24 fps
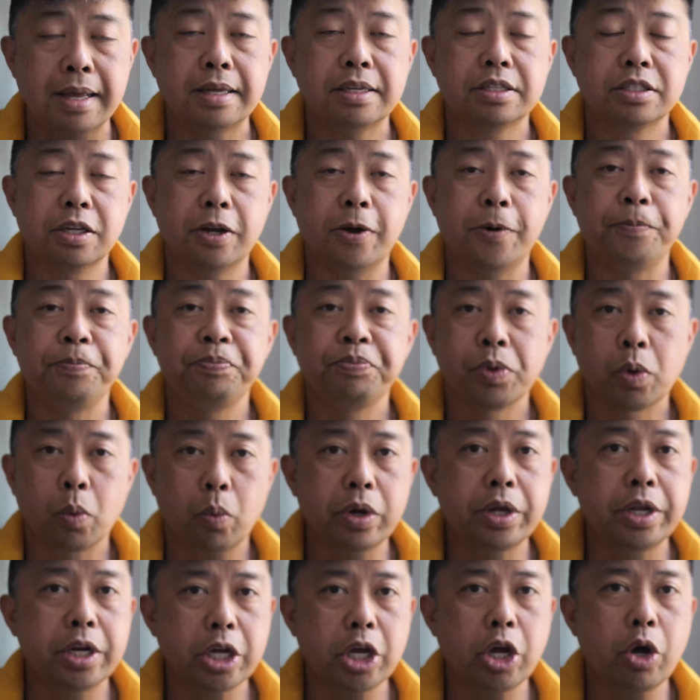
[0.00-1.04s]
So
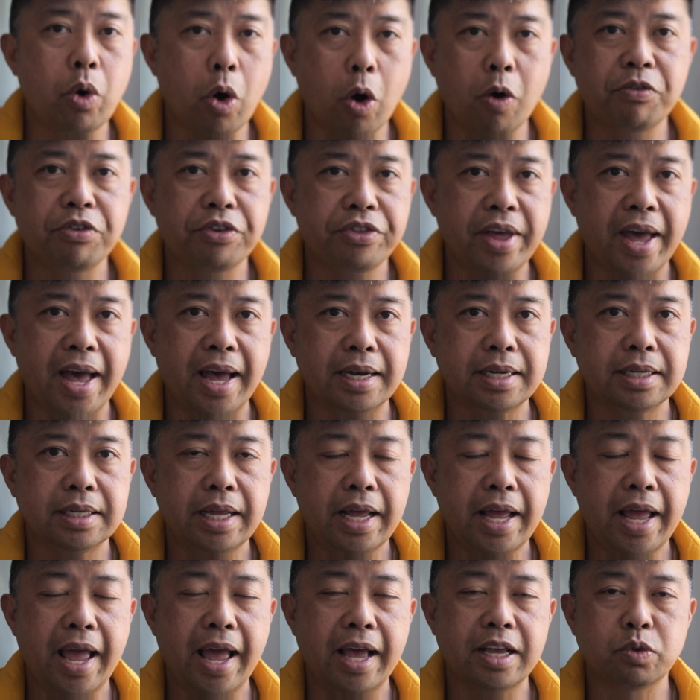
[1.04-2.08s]
we're going to go over that
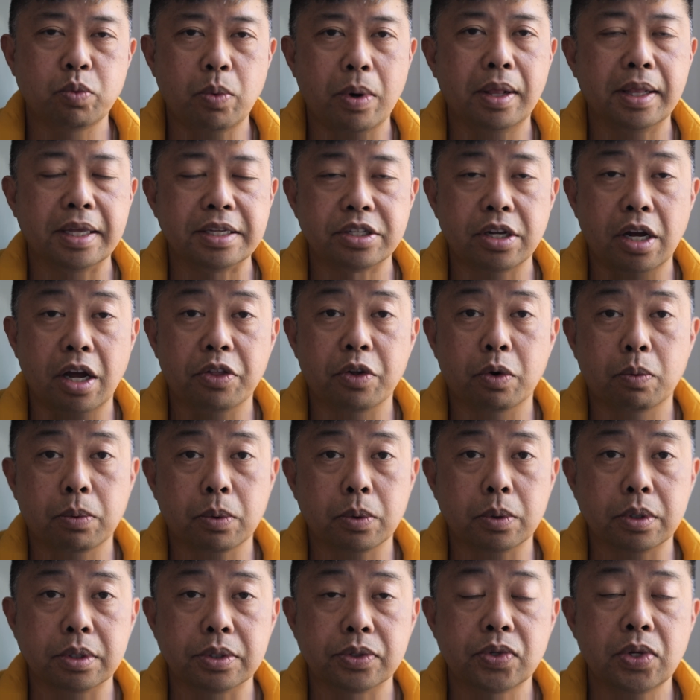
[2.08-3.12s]
as well as other
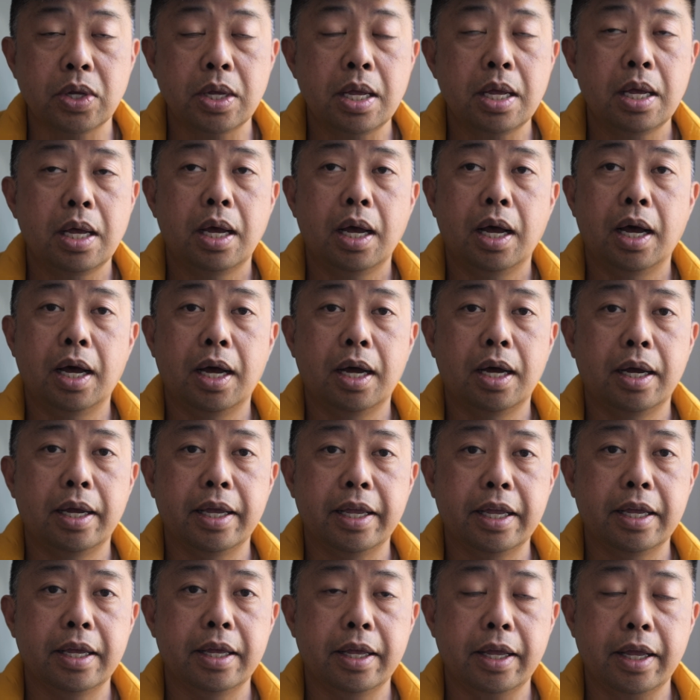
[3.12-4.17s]
rules
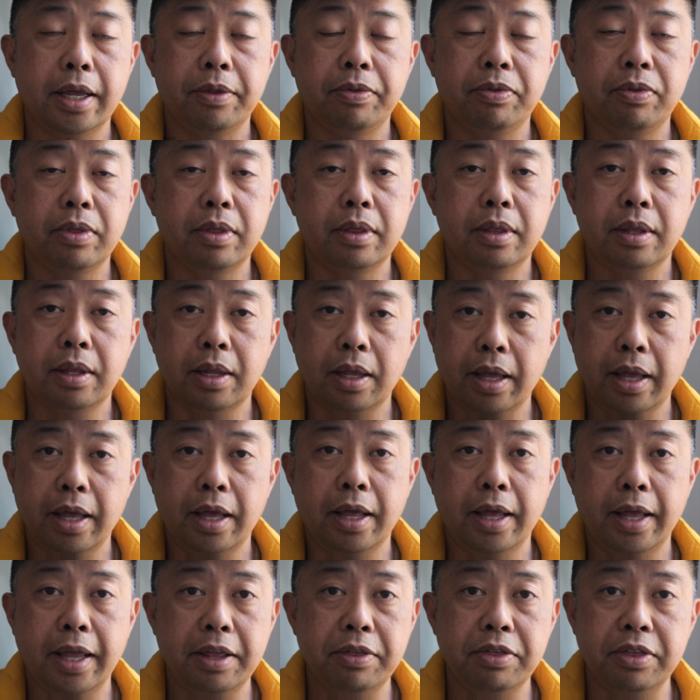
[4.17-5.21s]
in
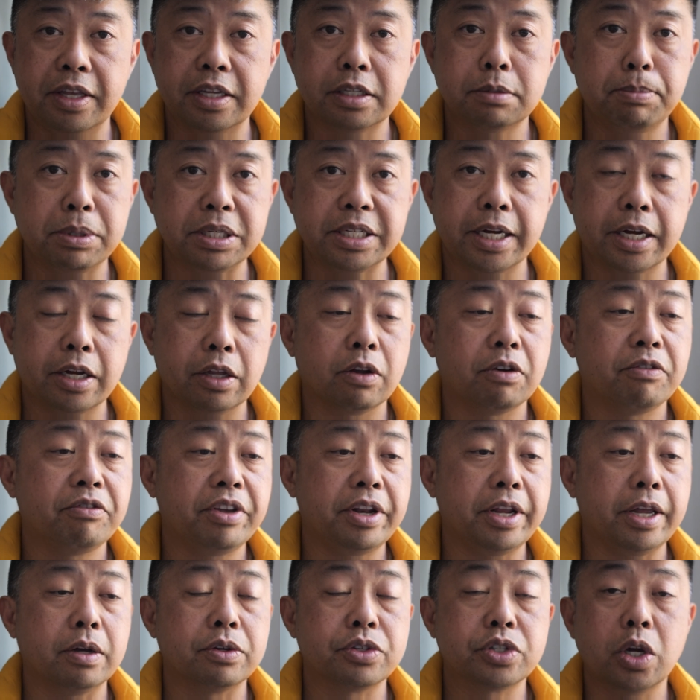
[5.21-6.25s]
this particular
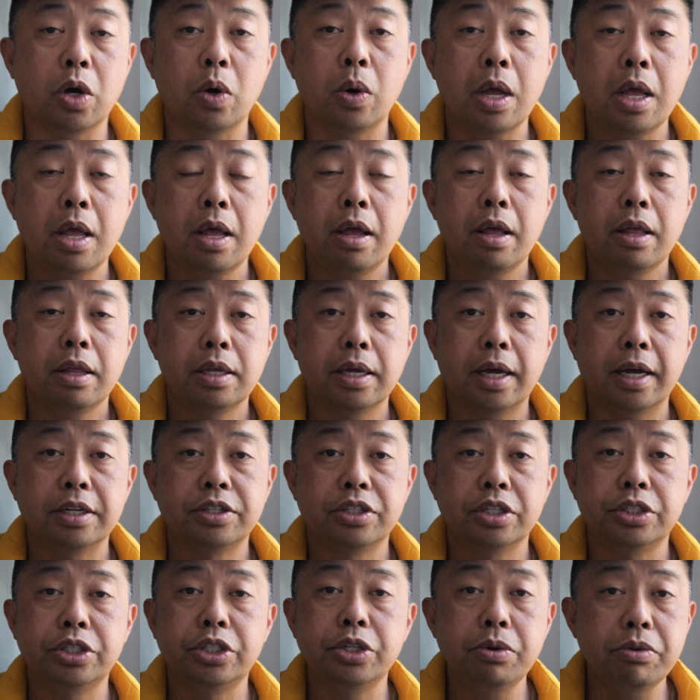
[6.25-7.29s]
video. So
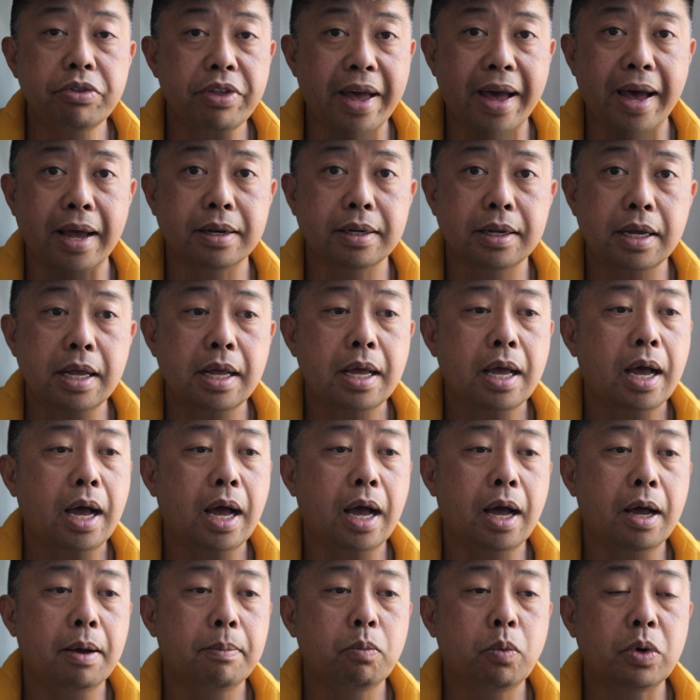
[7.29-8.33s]
to do that,
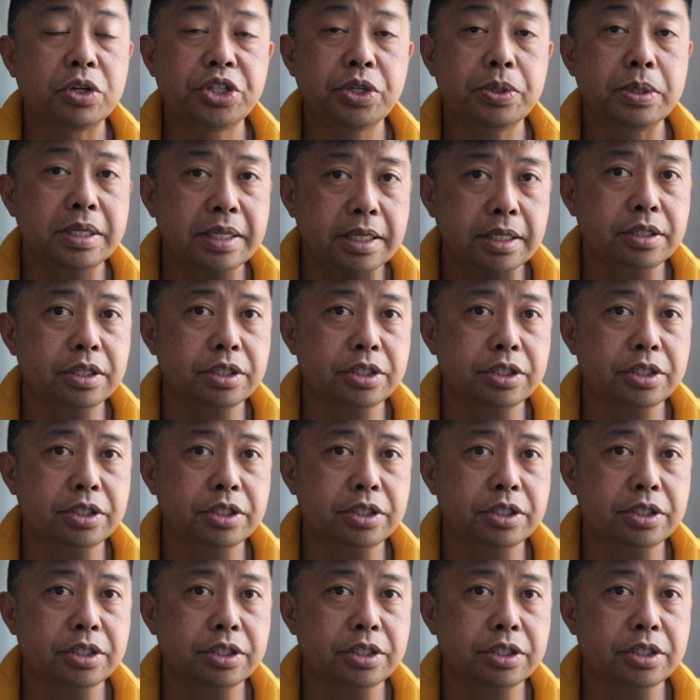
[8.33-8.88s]
what you need to